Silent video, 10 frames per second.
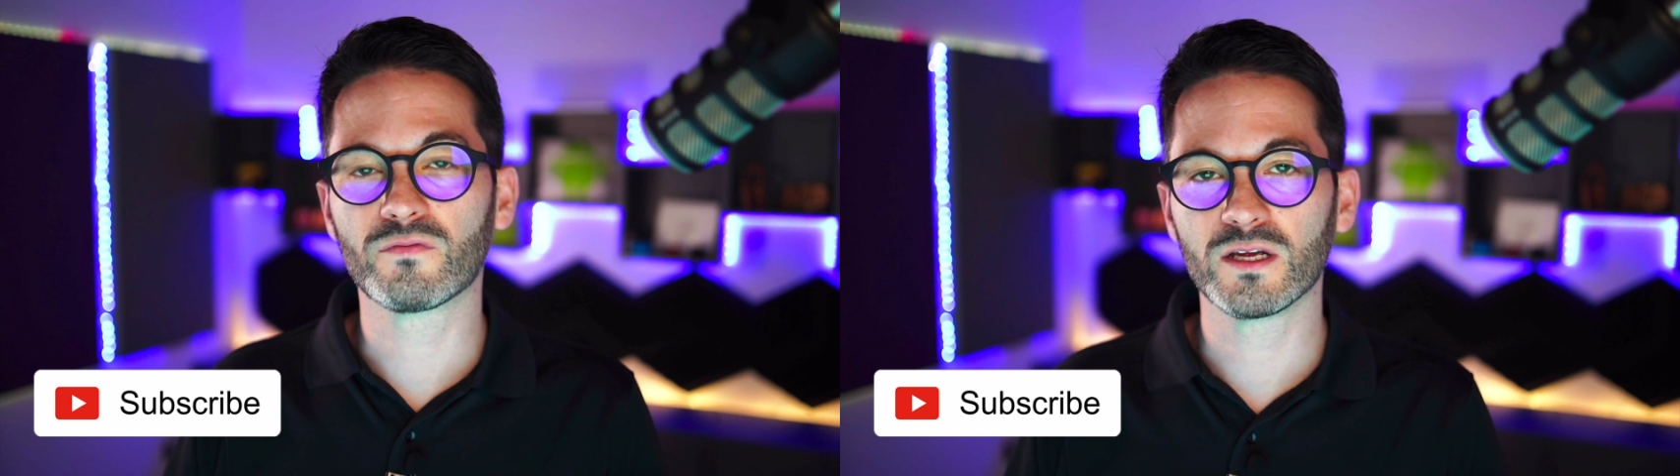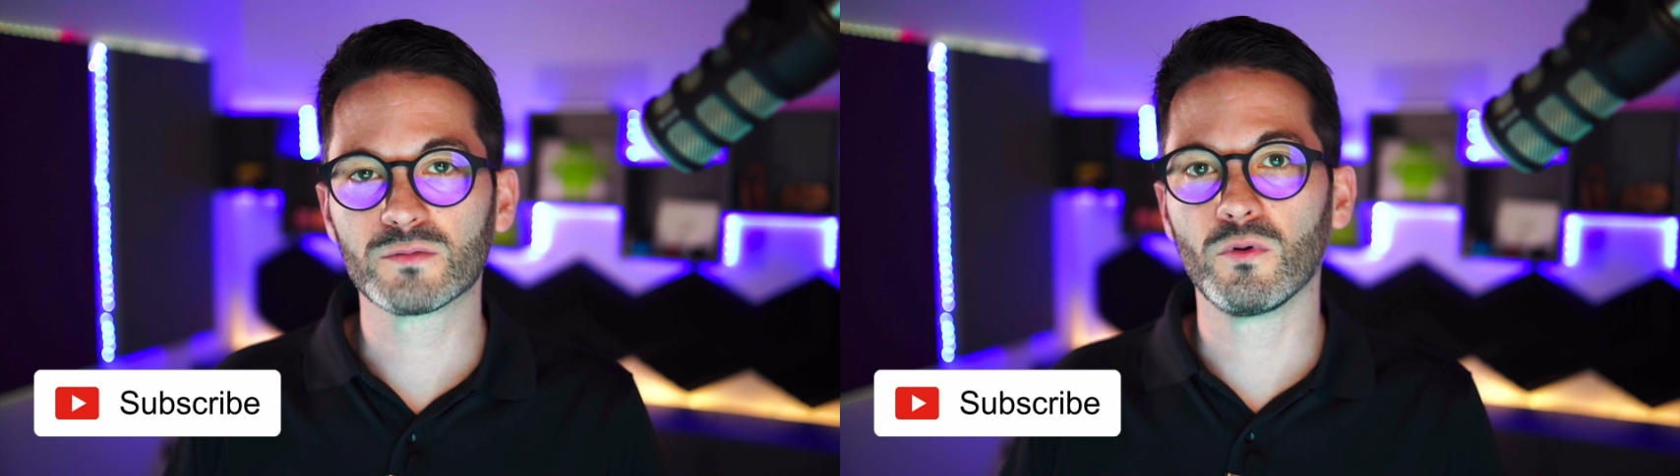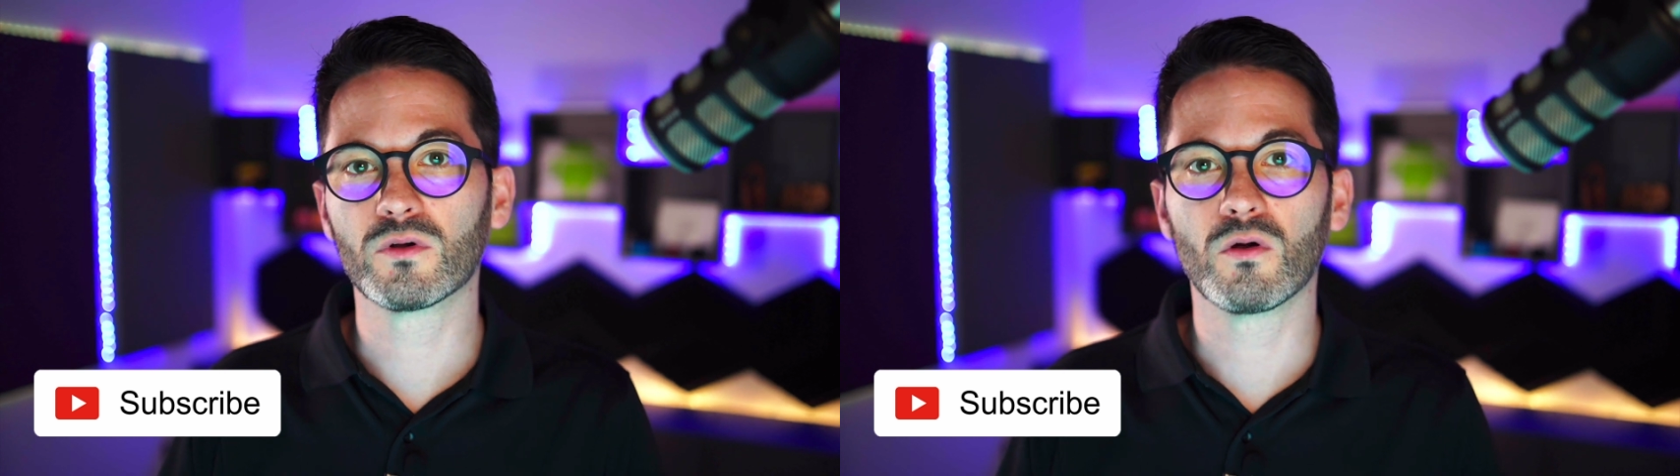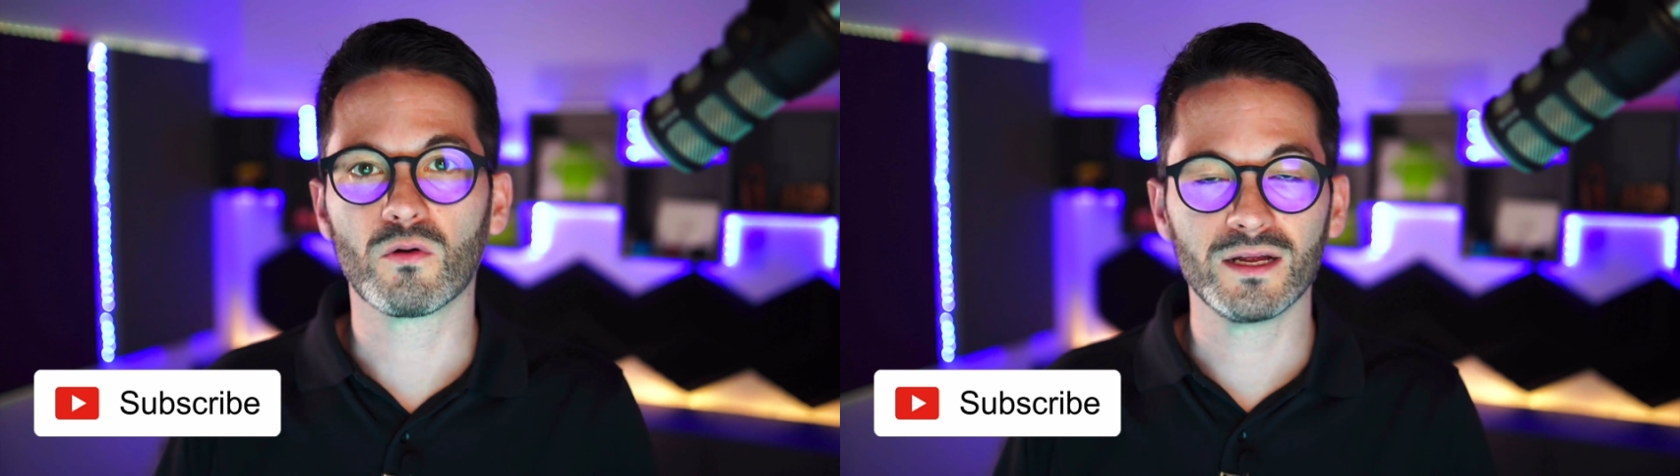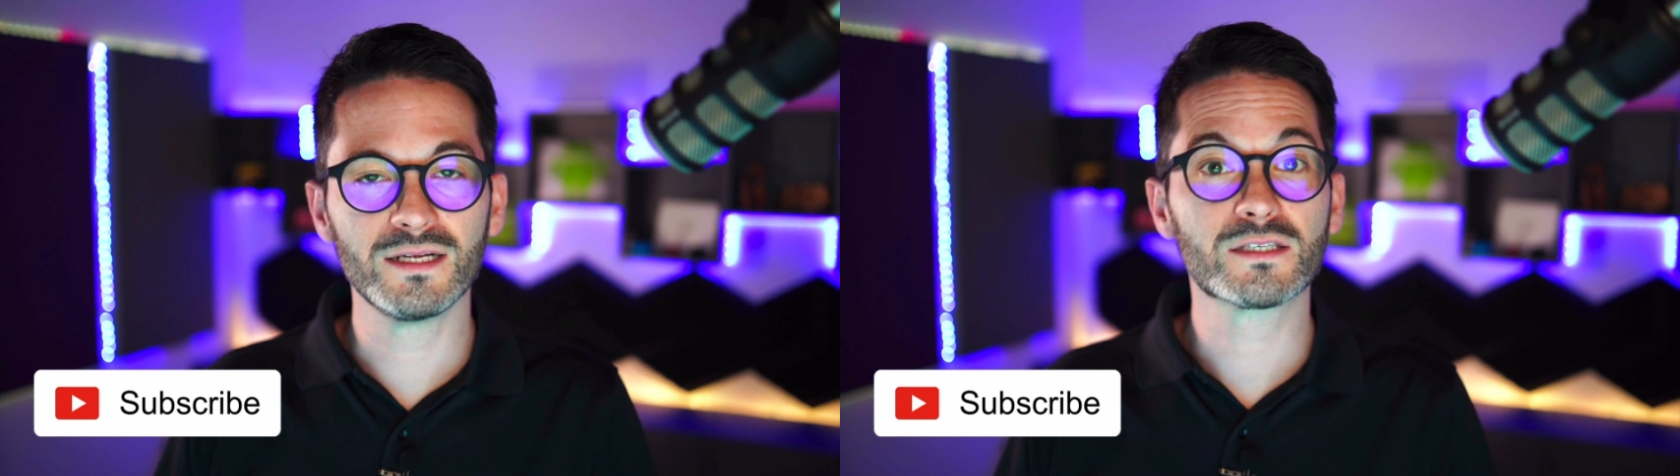Facebook
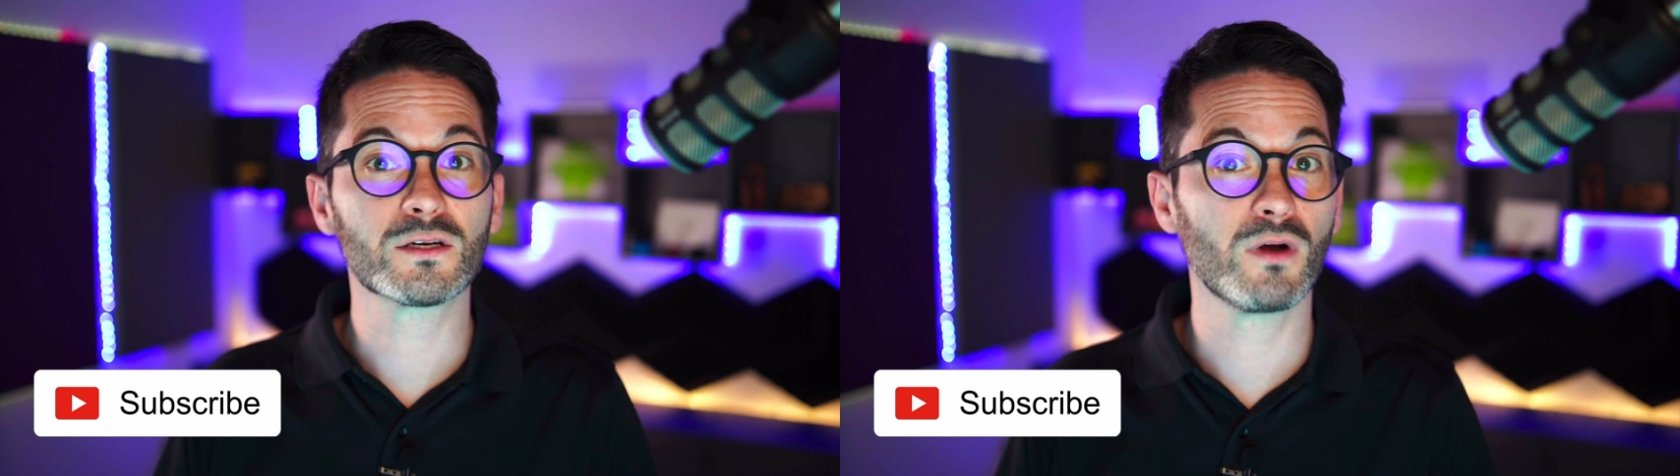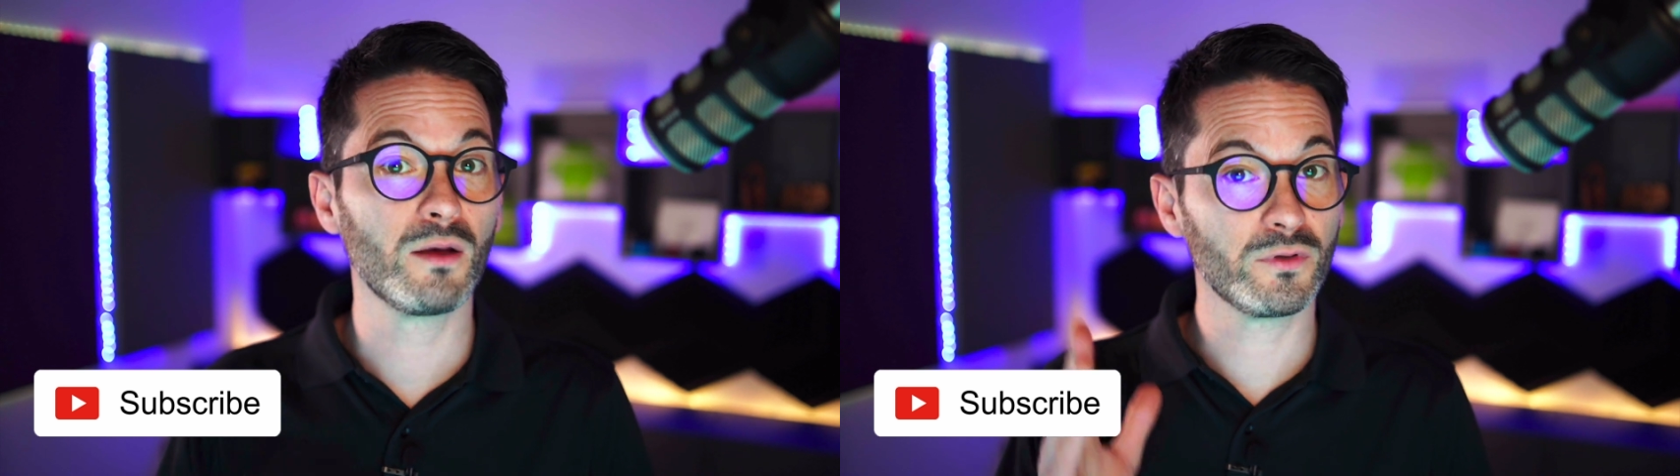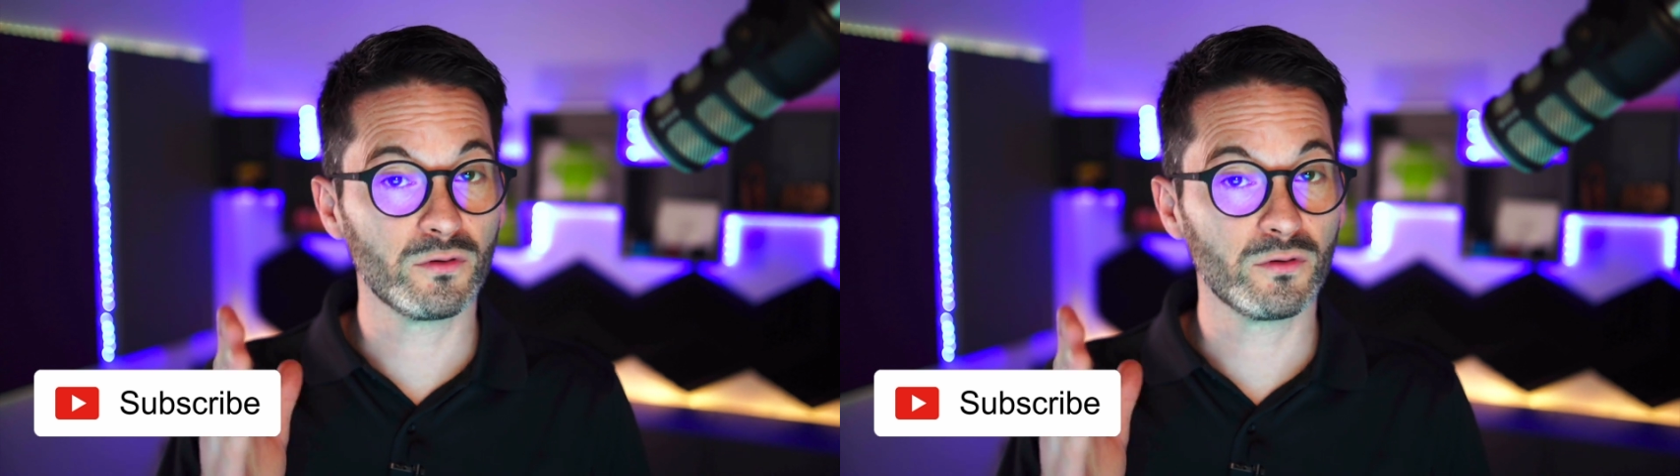or Instagram,